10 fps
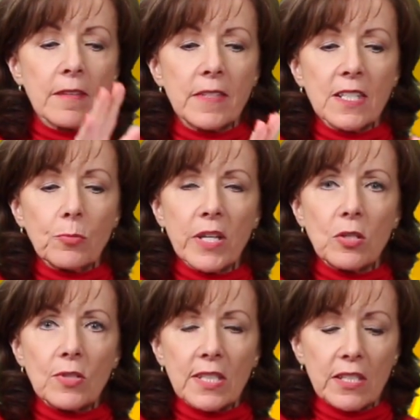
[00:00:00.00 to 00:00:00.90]
This way
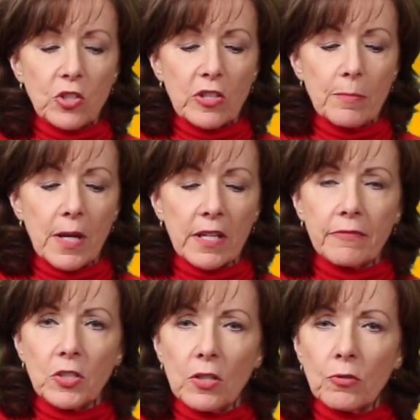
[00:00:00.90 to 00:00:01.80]
you cinch them on.
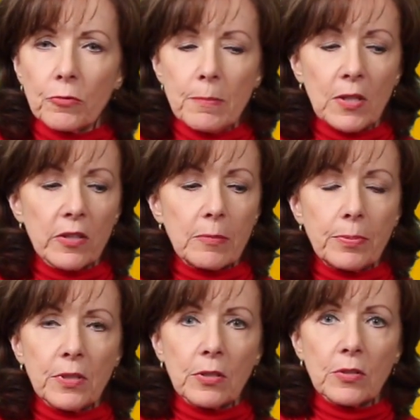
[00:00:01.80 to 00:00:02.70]
If you don't remold the
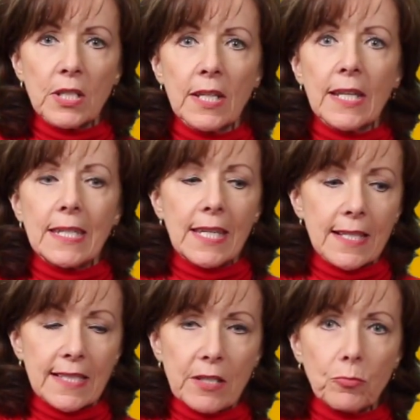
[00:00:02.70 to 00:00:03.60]
boot,
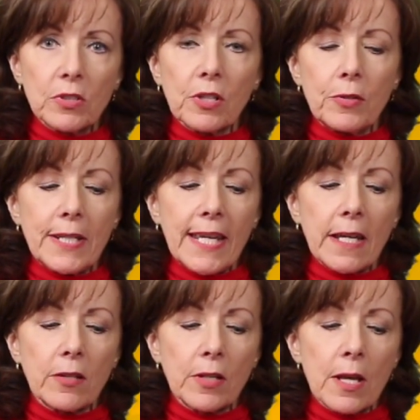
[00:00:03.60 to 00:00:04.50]
yes, it will go
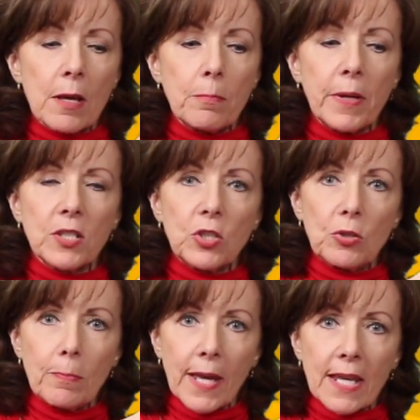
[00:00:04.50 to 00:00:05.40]
down, but
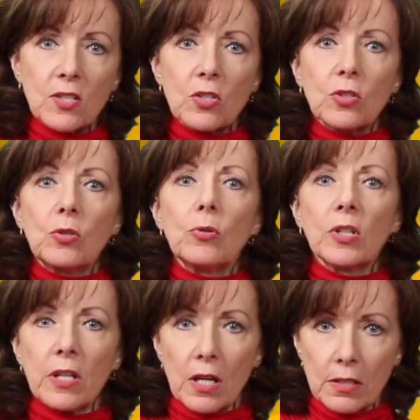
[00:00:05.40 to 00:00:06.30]
you may scoot
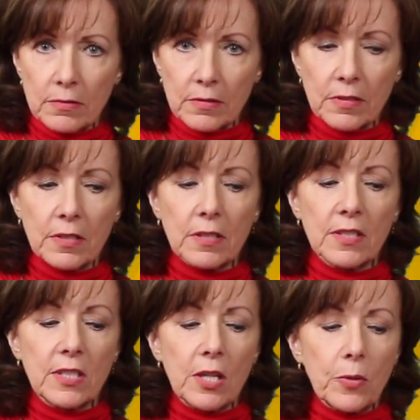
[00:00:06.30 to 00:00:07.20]
a little.
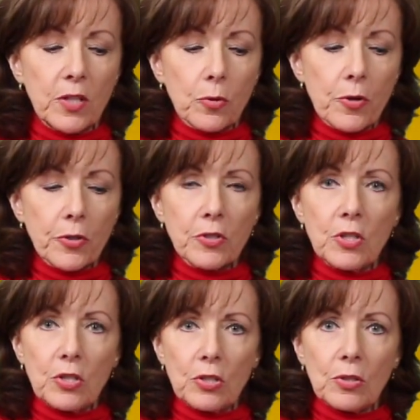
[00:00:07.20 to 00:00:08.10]
So in order
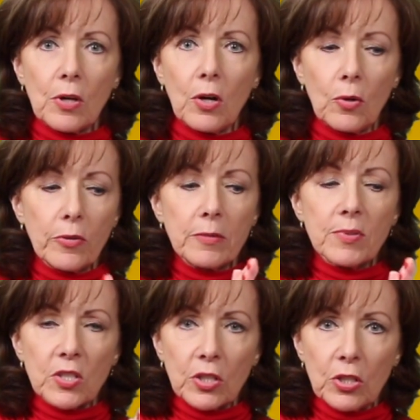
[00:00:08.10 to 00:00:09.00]
to hold them
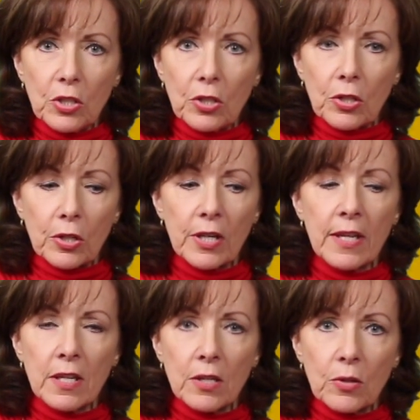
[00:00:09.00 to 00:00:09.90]
secure,
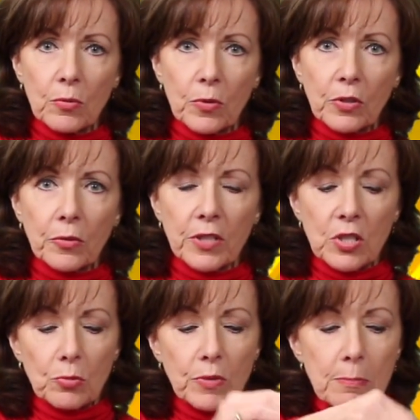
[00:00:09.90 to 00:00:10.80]
we're going
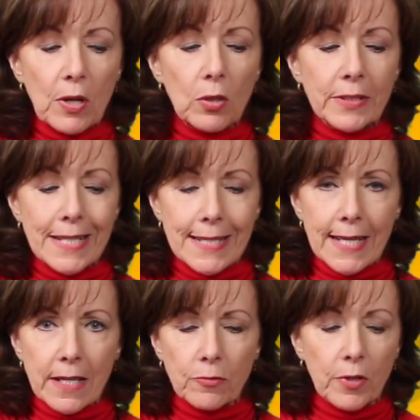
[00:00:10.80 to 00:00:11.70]
to remold it
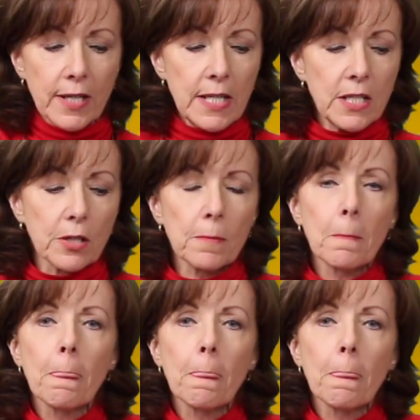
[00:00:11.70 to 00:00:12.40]
down right here.